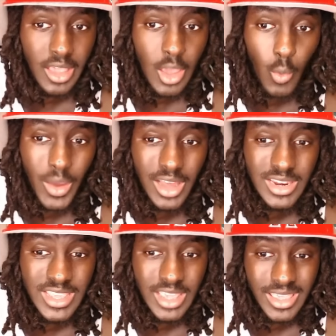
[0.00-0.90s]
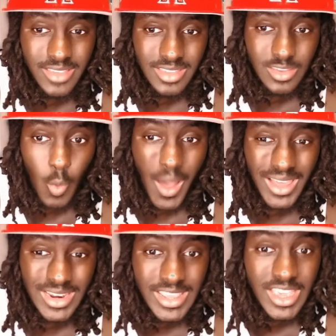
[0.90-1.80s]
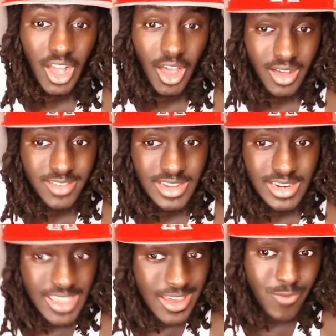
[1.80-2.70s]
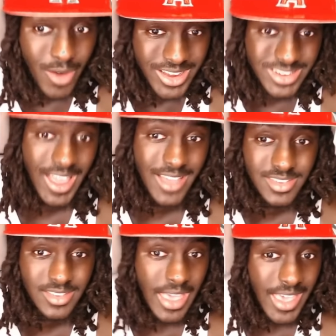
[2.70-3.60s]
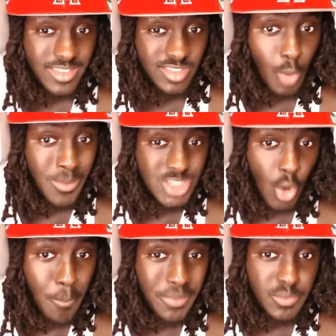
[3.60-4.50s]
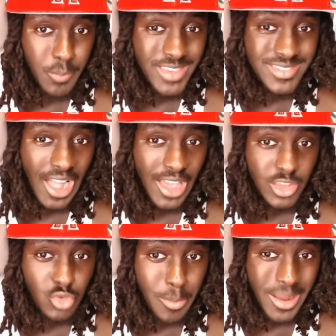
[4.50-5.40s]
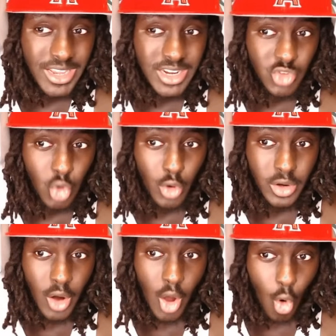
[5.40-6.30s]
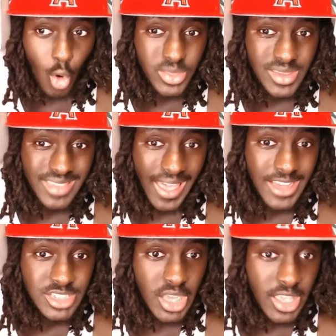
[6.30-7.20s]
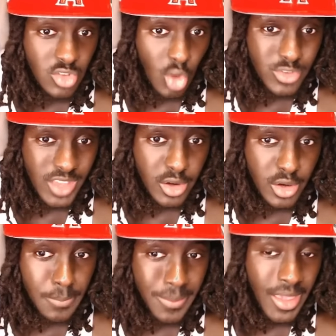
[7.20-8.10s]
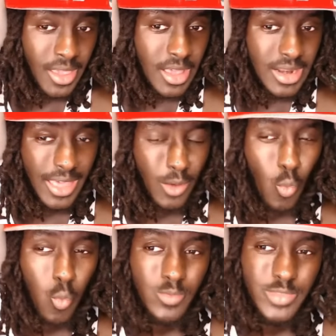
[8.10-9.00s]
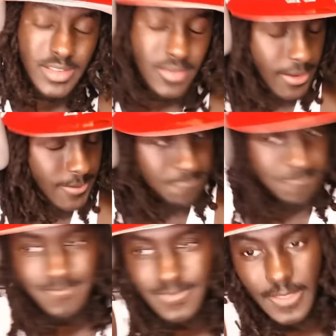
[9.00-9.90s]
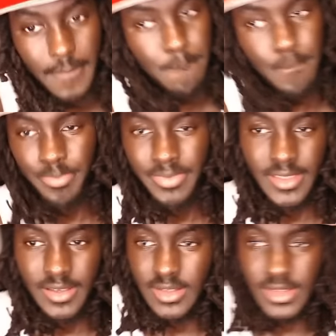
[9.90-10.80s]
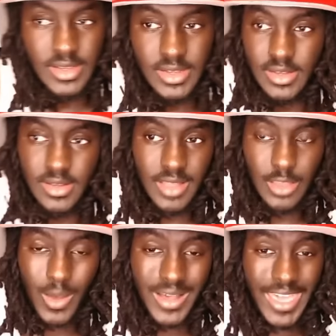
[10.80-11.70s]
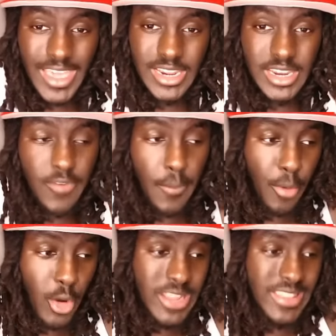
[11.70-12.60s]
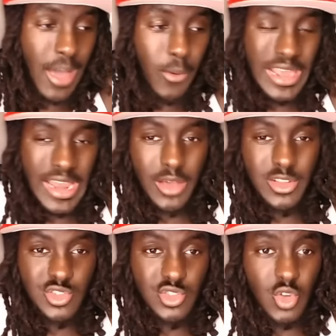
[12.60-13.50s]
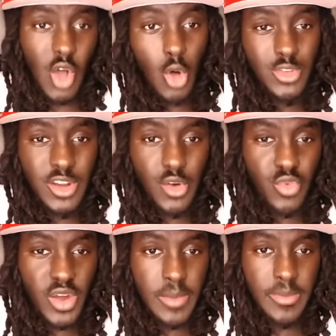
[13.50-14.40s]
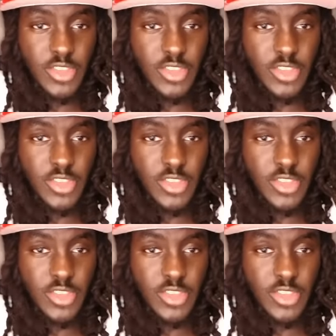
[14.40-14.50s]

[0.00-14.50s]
where Aaliyah is? This is why Aaliyah cut, because Aaliyah recognizes it's so much open space down here. There's nobody in this corner or this hash. There's no center in the paint. Like, that's why Kaylin even pointed that way. Like, go to the rim. It's